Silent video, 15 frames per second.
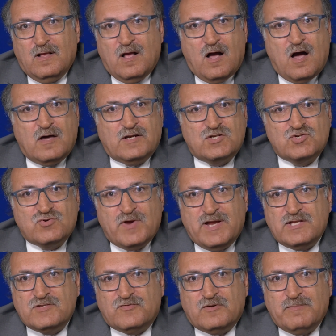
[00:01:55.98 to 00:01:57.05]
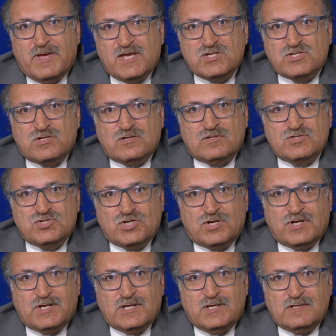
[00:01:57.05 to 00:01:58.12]
on a transformational
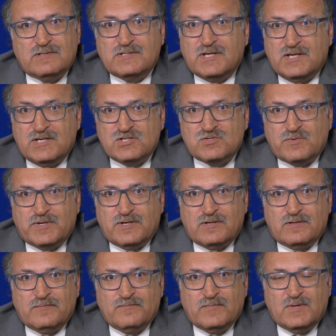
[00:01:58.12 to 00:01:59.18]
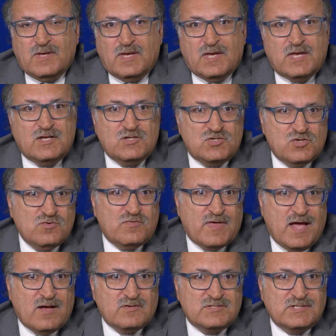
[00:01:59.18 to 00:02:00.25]
journey to Israel in
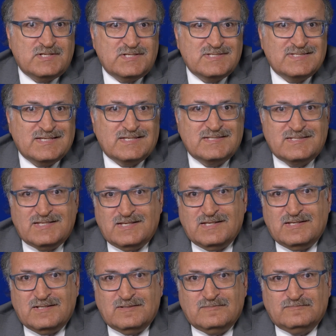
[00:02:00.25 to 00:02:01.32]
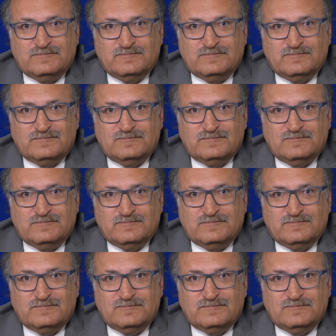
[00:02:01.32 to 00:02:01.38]
2016.